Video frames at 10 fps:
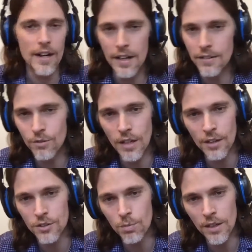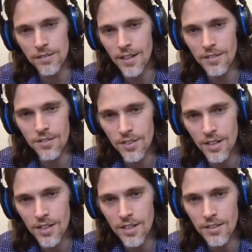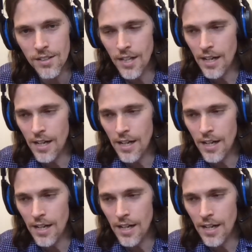I, I'll split test cities.